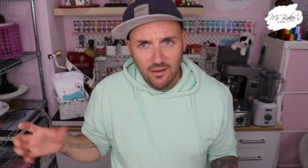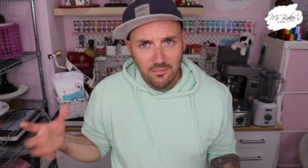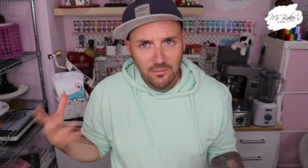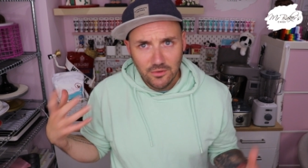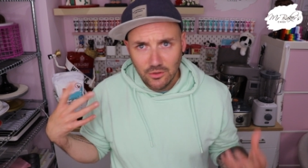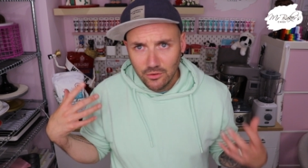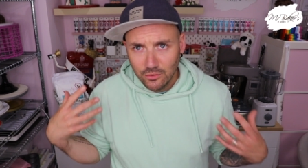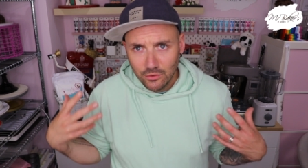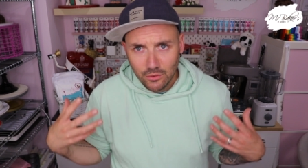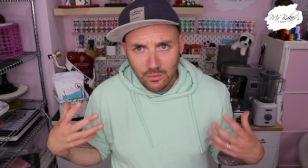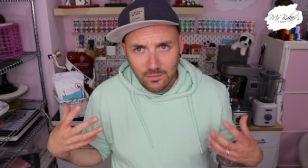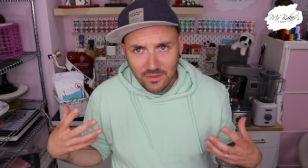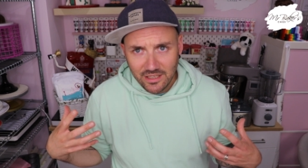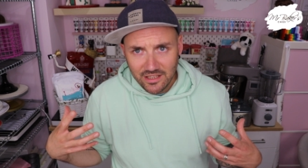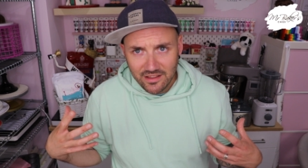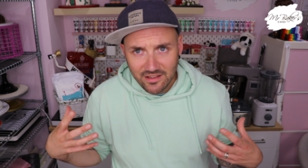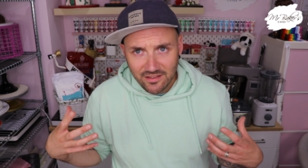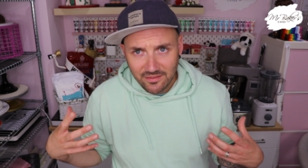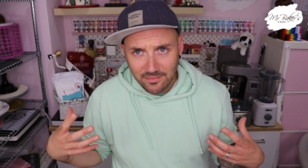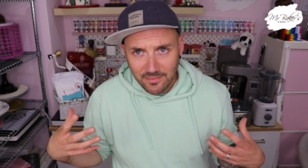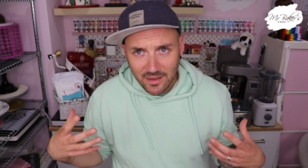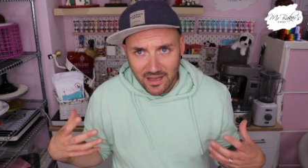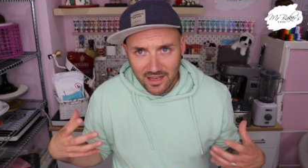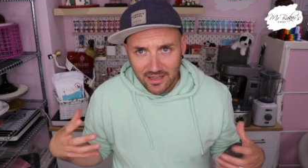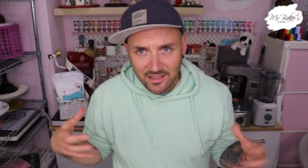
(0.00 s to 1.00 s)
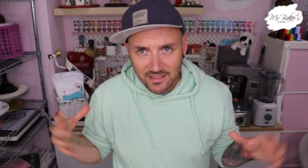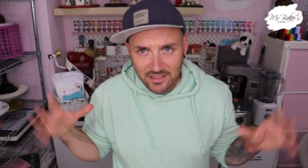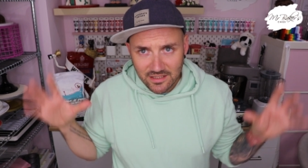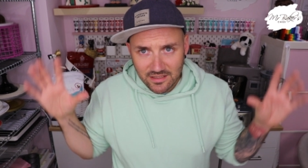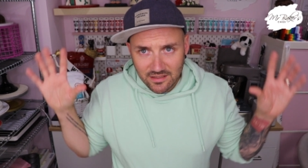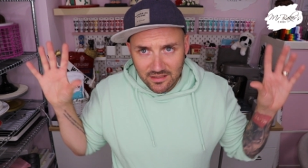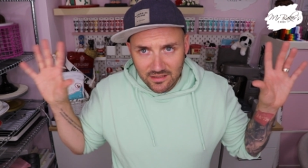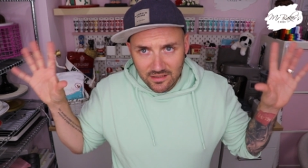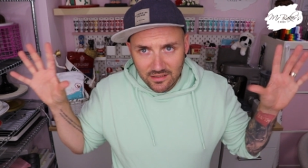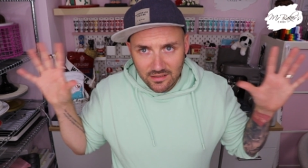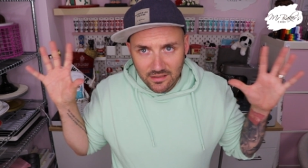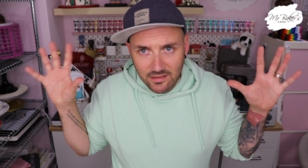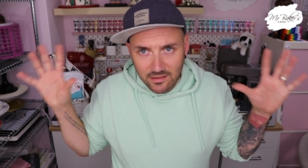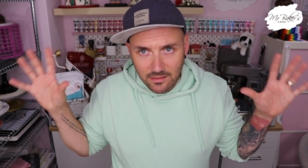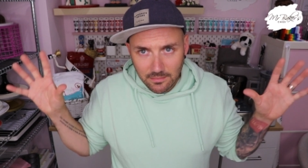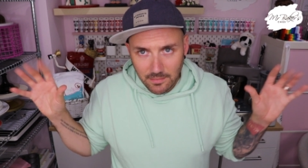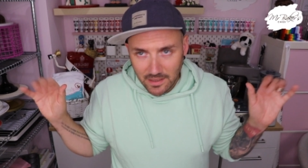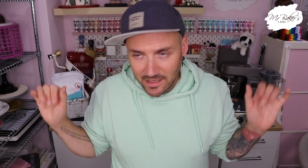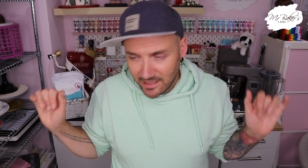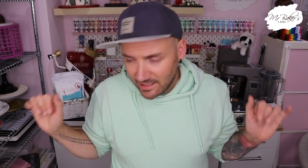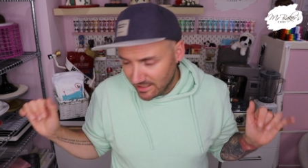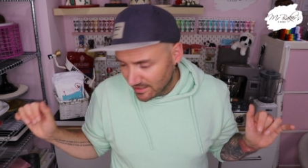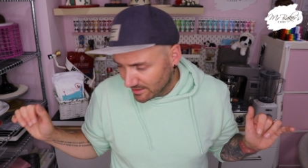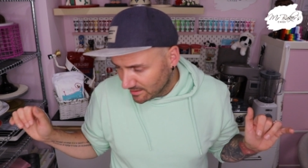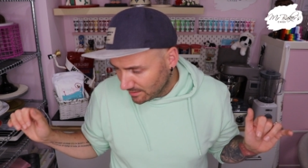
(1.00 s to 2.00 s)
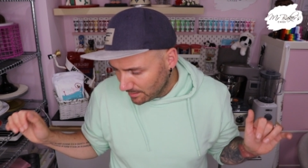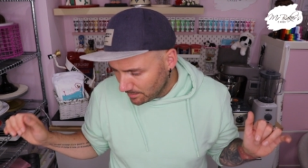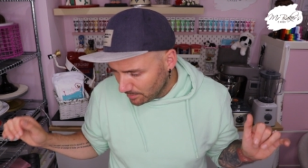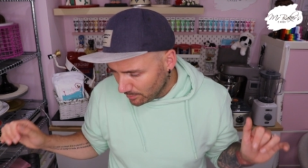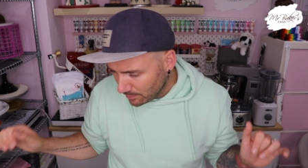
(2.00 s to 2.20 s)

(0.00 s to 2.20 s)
I'm not normally this mad and manic, I